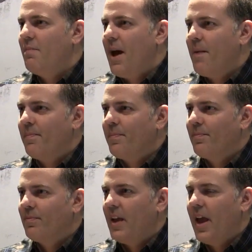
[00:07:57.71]
map,
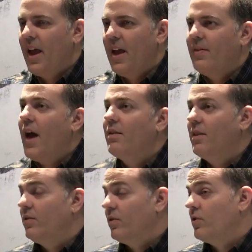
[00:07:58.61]
and that
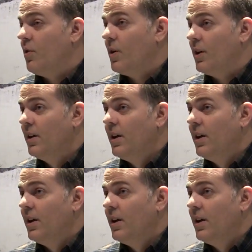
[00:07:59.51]
is a score.